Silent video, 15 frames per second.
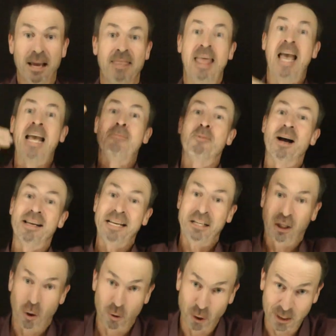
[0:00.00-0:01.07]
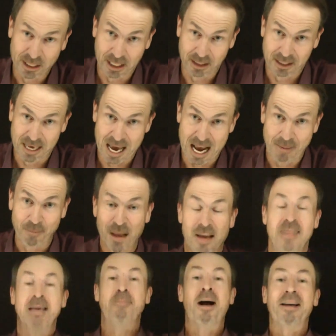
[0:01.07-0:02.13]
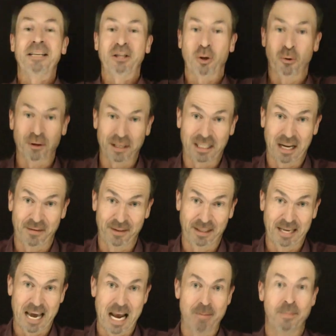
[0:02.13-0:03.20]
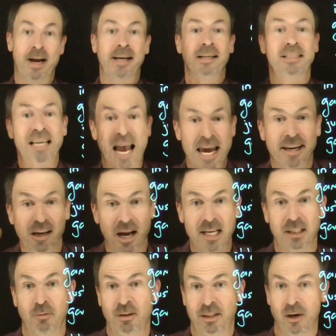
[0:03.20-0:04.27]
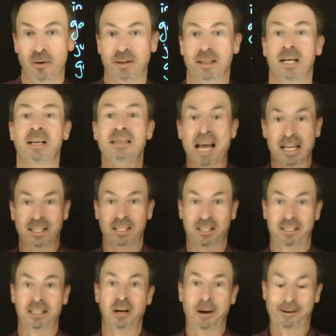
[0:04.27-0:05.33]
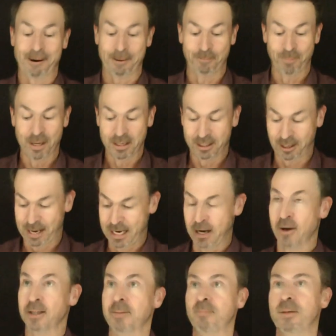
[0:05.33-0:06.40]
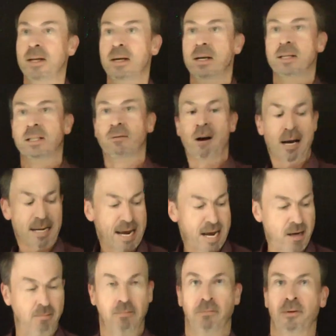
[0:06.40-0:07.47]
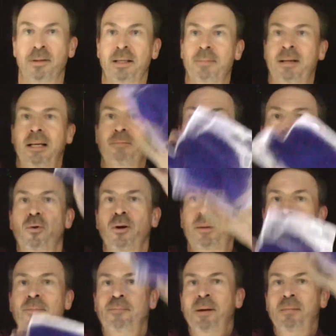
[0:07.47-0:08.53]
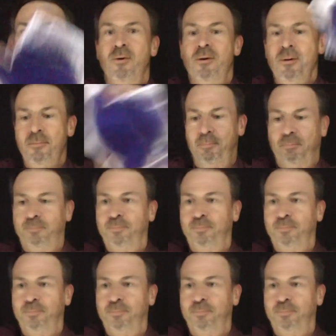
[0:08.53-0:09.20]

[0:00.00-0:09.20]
They might need to go into a sixth game. They might need to go into a seventh game. Let's analyze the results in that scenario. So here goes. So right now, let's let me clear my board a bit more.